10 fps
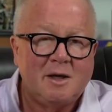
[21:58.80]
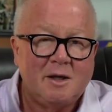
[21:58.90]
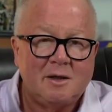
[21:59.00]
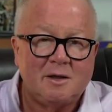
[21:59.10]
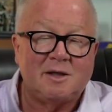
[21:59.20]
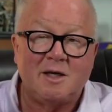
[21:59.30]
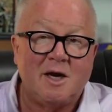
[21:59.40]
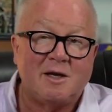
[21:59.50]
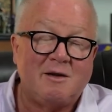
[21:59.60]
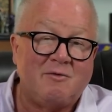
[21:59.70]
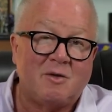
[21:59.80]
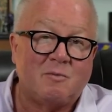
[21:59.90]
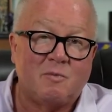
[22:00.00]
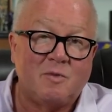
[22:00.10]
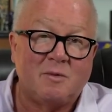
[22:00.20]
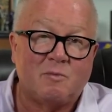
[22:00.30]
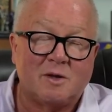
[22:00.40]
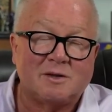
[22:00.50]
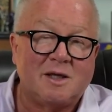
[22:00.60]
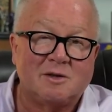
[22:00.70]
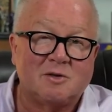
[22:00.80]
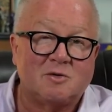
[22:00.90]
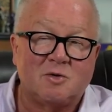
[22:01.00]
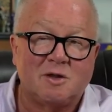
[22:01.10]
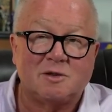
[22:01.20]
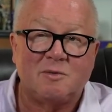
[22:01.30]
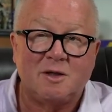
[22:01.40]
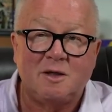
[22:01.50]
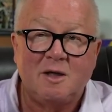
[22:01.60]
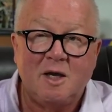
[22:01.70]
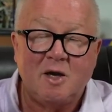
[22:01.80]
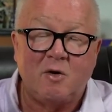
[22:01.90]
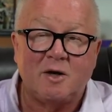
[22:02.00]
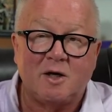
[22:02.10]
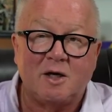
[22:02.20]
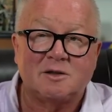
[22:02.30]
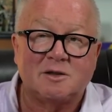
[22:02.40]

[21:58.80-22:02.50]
it did not give you the breast cancer. Trust me. It only causes